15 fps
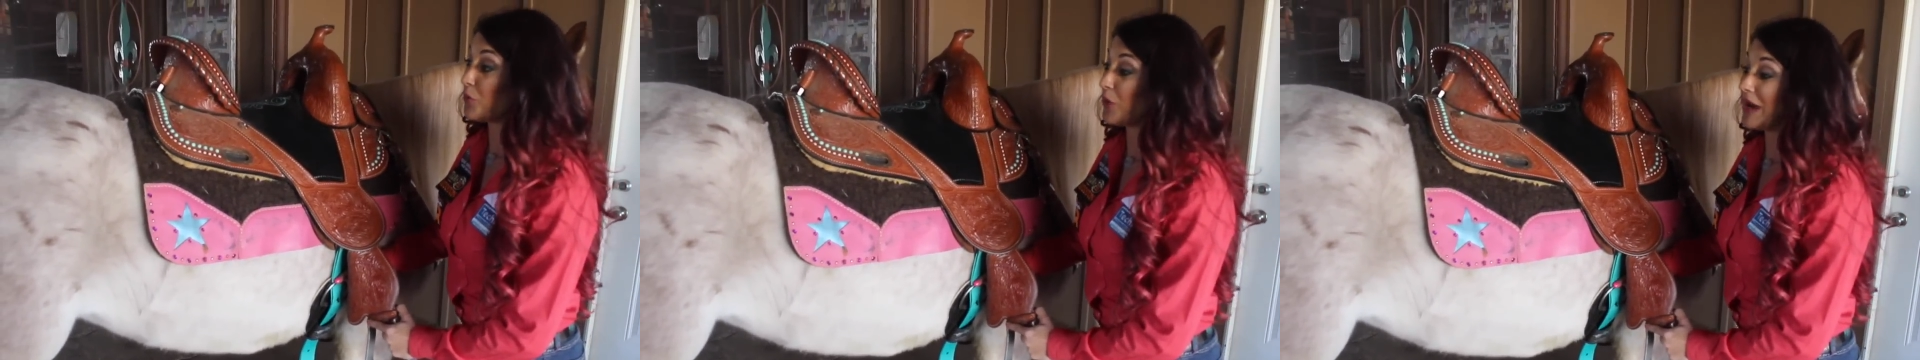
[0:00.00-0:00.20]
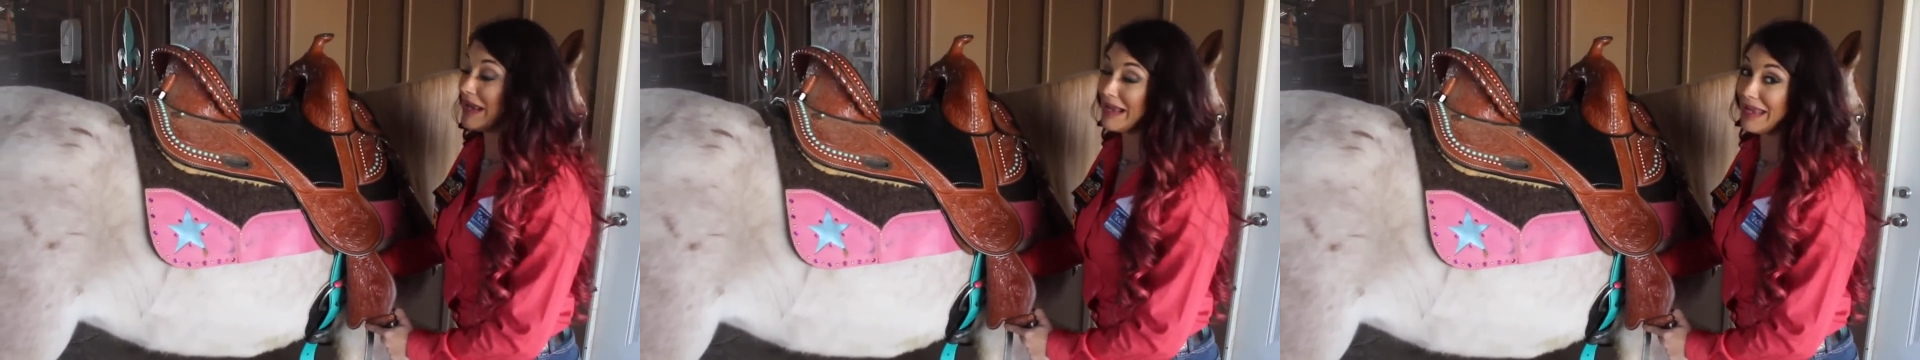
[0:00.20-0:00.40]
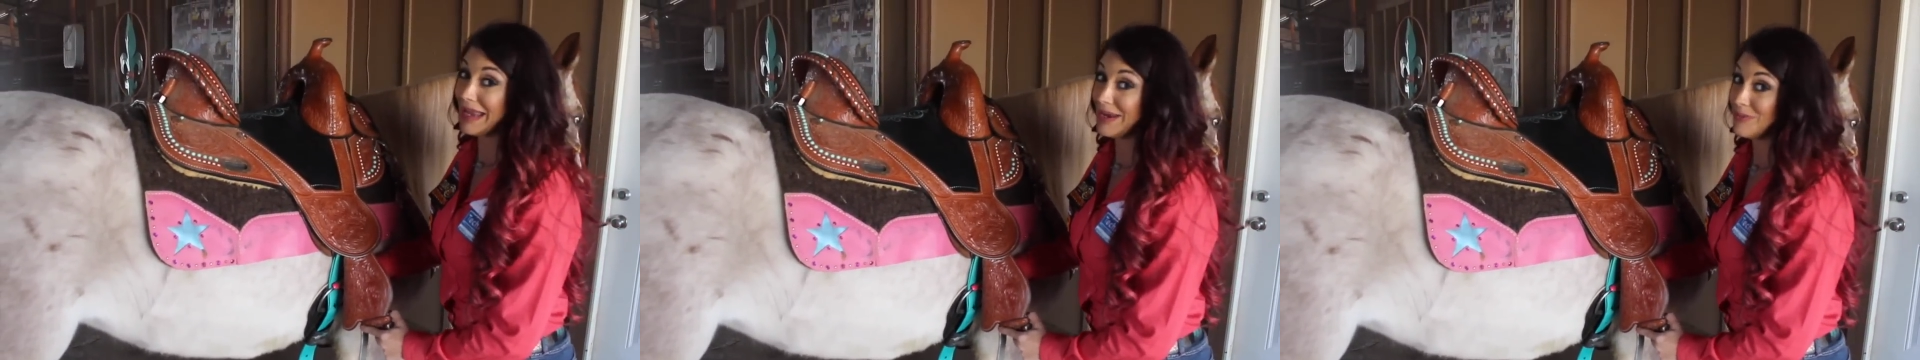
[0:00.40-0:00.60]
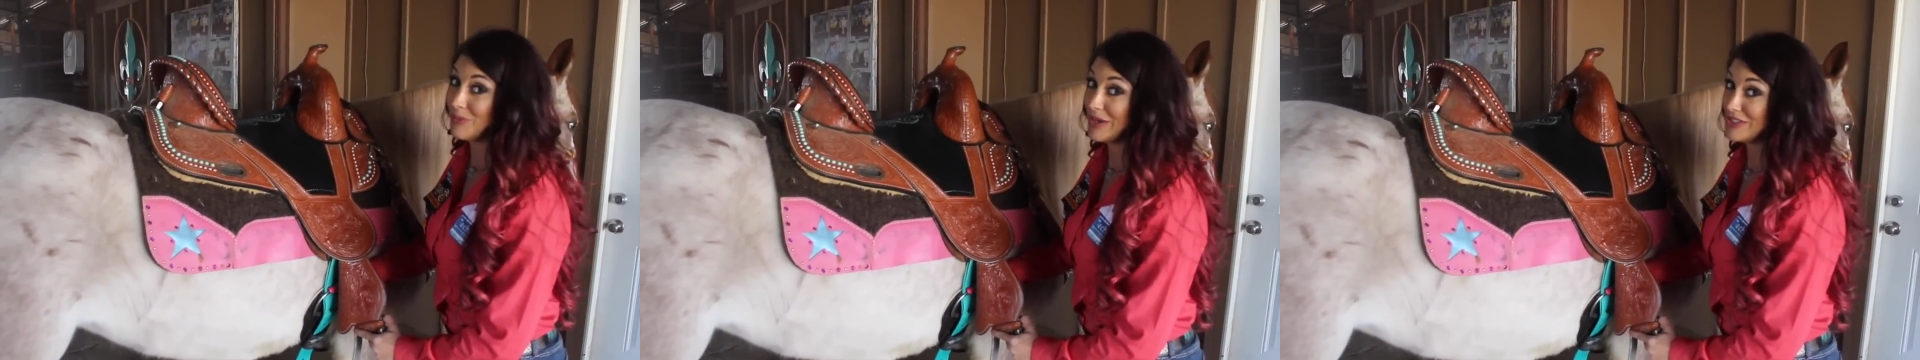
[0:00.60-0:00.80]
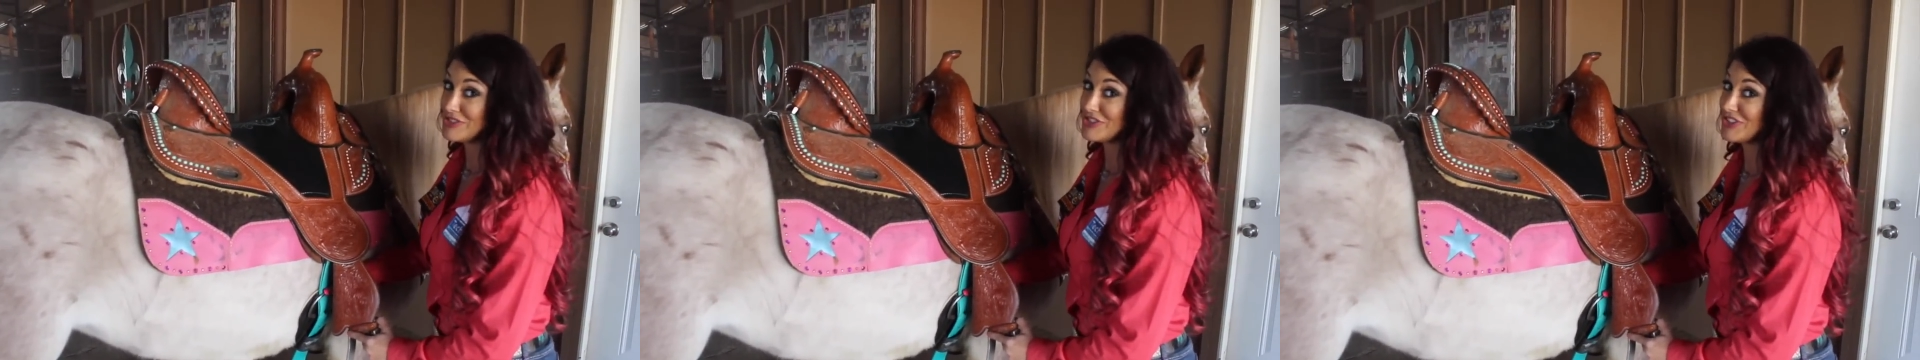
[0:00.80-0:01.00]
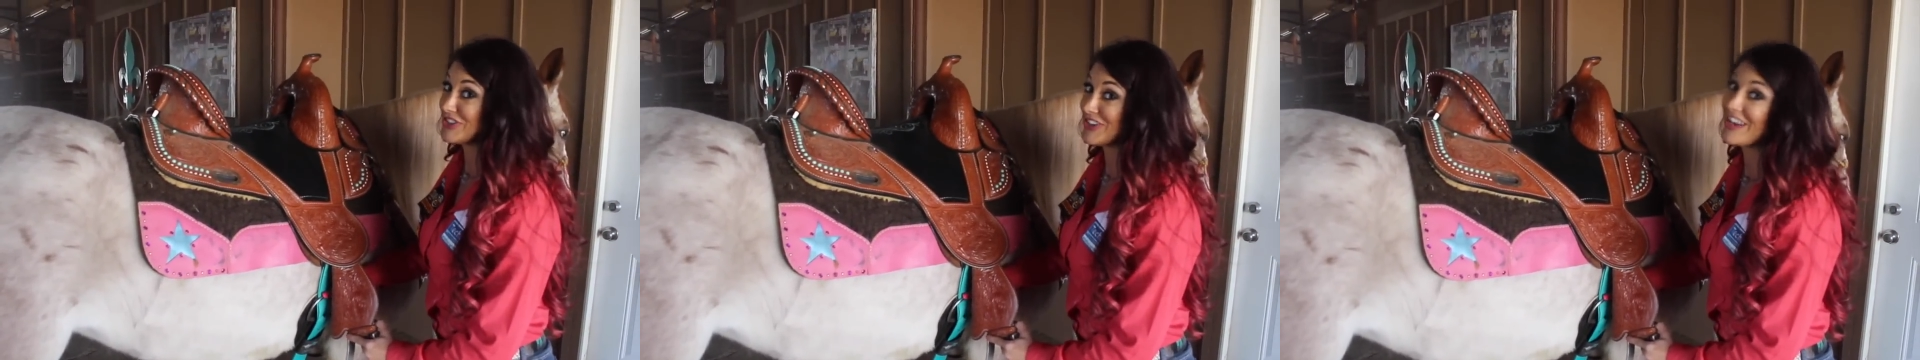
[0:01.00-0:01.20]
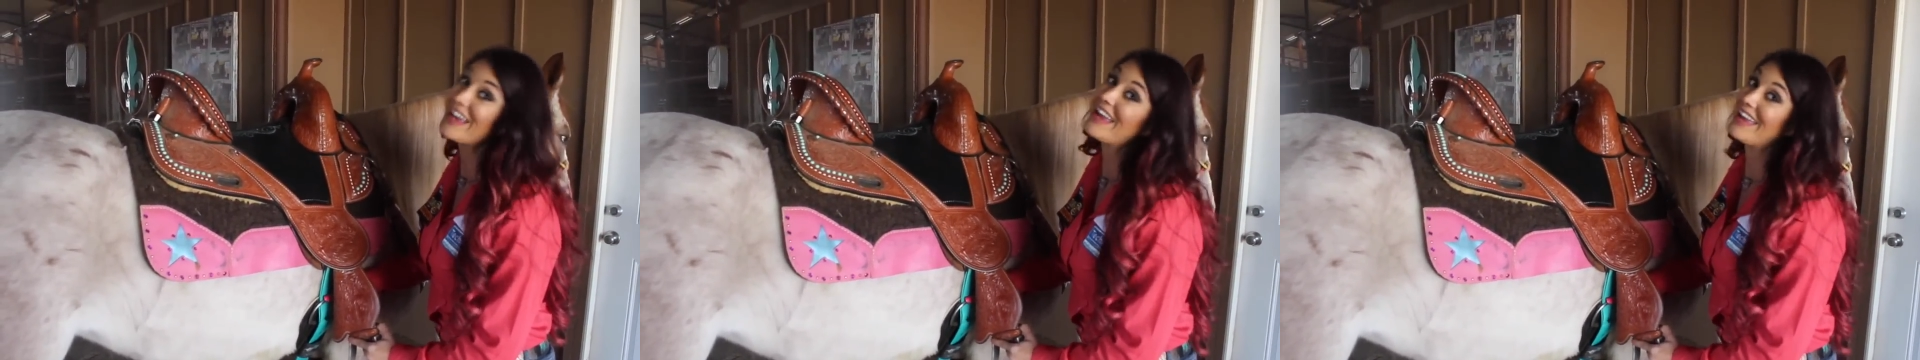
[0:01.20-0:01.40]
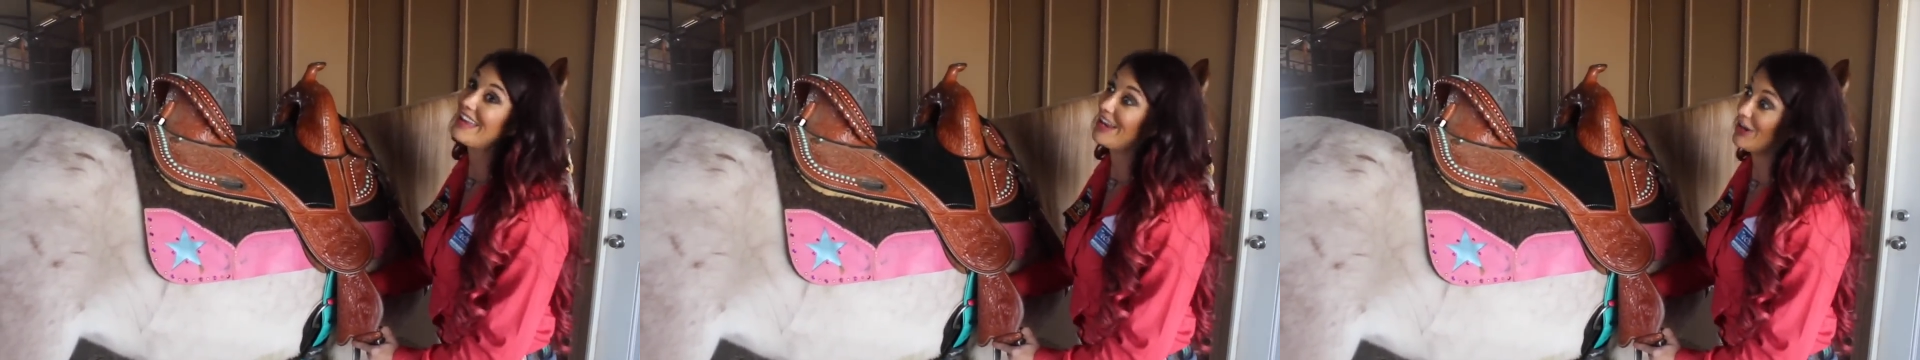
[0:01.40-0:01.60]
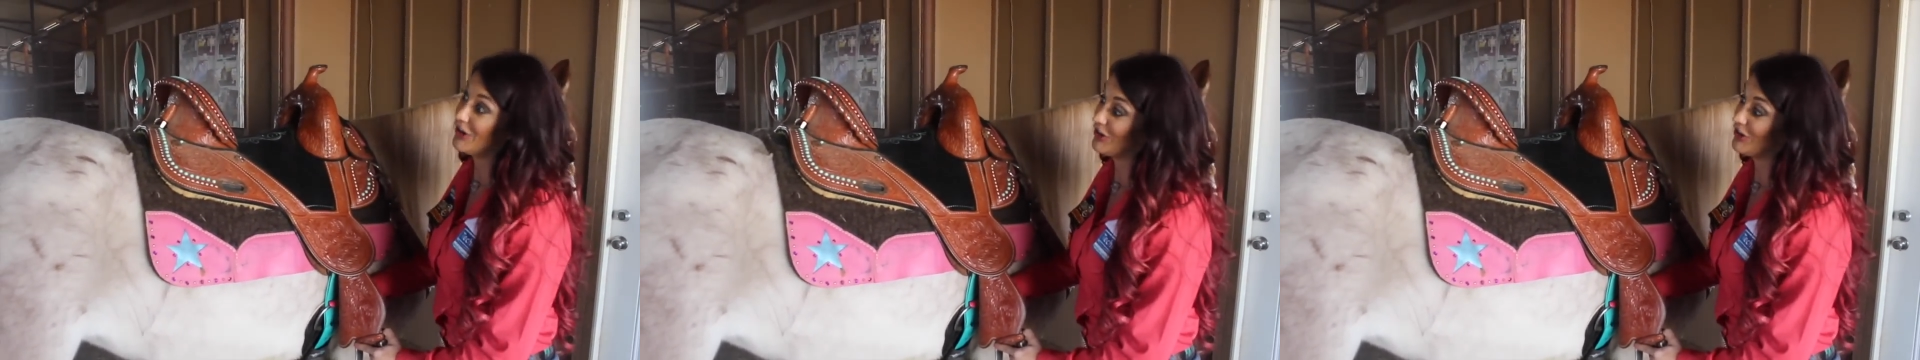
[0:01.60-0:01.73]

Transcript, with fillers: rank and western in a